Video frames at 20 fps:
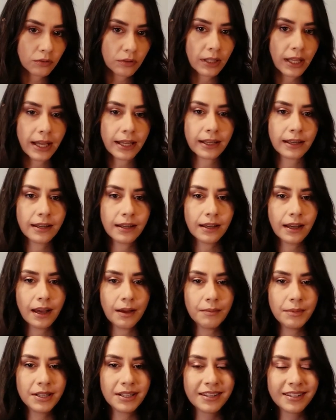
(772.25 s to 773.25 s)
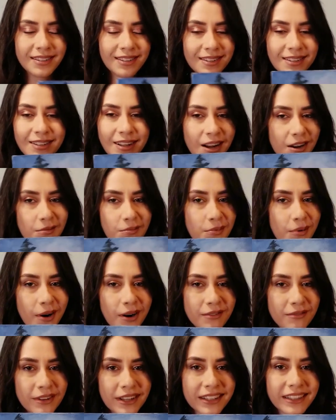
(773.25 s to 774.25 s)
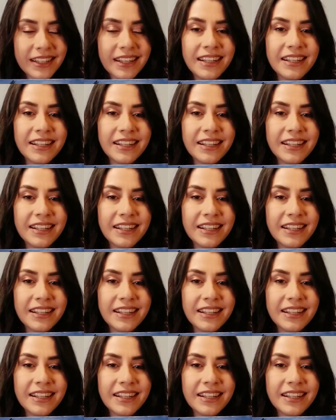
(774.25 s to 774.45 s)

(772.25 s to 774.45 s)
Like, I mean, this is not perfect.